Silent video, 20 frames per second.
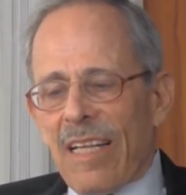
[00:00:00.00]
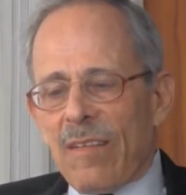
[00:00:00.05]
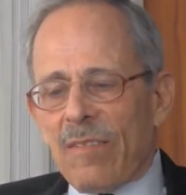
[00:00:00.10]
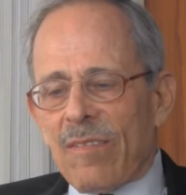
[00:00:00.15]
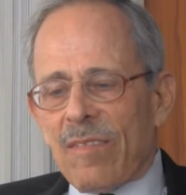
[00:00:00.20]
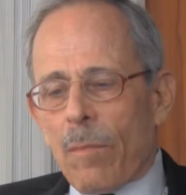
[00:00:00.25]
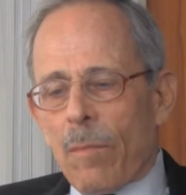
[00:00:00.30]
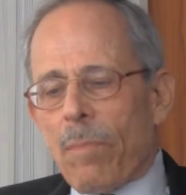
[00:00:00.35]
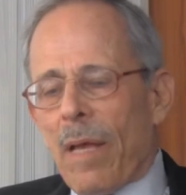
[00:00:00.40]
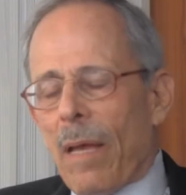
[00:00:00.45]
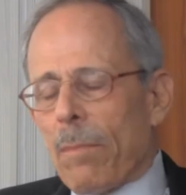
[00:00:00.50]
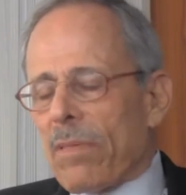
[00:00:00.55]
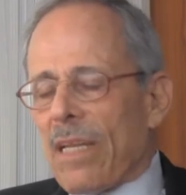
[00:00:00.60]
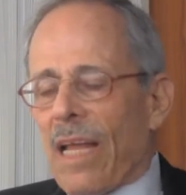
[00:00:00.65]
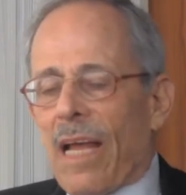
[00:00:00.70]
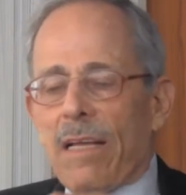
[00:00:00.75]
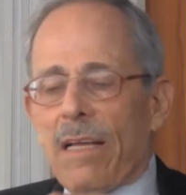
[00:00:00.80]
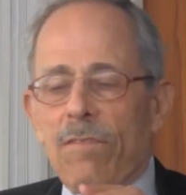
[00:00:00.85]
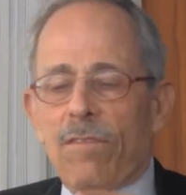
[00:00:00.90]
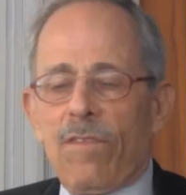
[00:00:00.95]
as the
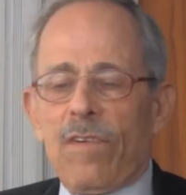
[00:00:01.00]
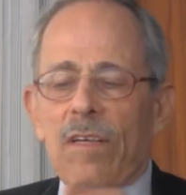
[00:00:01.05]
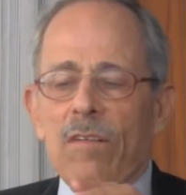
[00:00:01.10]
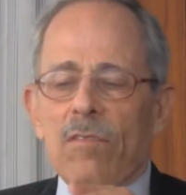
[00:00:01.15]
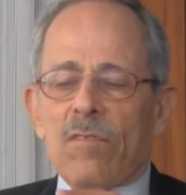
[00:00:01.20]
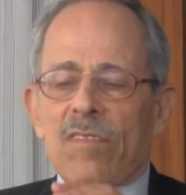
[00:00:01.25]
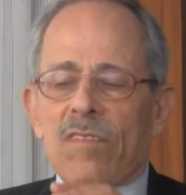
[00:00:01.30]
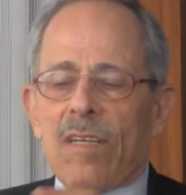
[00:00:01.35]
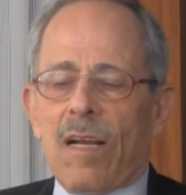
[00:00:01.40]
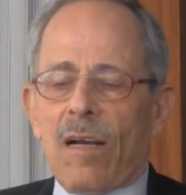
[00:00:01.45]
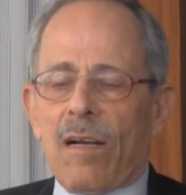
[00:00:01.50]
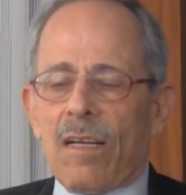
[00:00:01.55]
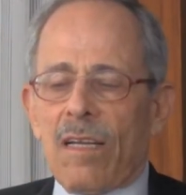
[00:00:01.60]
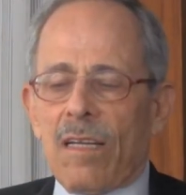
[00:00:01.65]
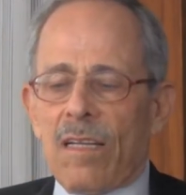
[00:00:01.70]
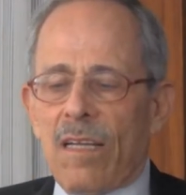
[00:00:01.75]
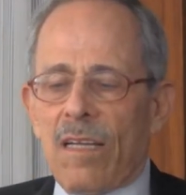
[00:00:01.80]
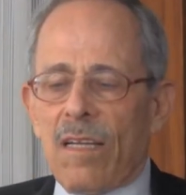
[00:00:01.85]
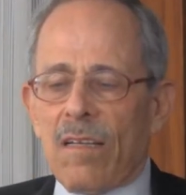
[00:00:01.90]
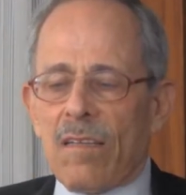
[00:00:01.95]
peptide field
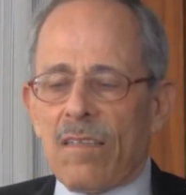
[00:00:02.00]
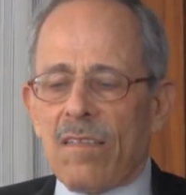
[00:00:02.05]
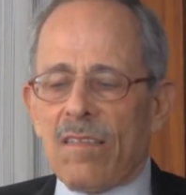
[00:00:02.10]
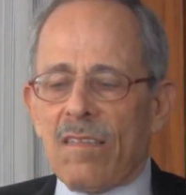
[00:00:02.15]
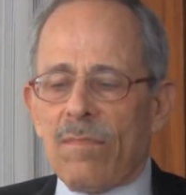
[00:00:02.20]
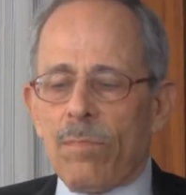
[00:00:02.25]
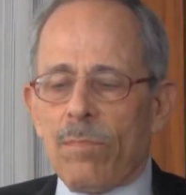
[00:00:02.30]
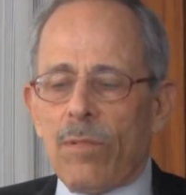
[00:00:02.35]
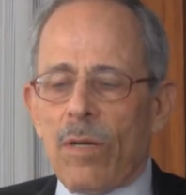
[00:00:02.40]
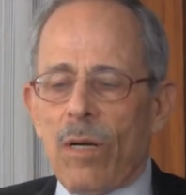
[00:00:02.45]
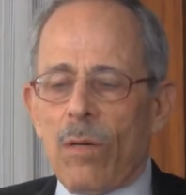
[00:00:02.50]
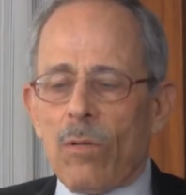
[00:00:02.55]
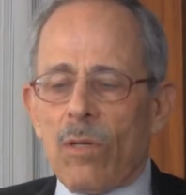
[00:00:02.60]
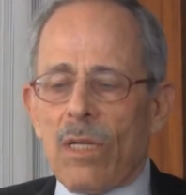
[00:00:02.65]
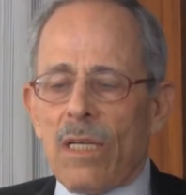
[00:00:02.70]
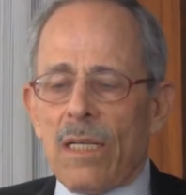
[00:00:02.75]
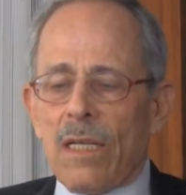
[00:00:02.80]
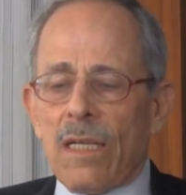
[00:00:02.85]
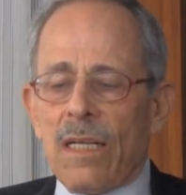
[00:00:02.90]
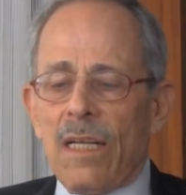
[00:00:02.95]
started
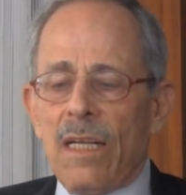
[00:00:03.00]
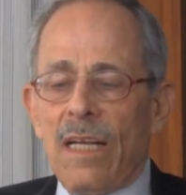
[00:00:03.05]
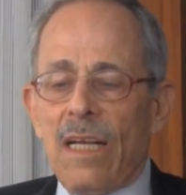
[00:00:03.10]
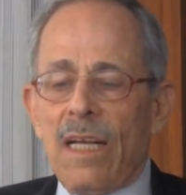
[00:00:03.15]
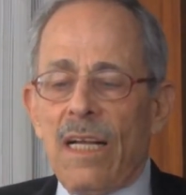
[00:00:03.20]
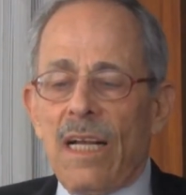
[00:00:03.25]
exploding,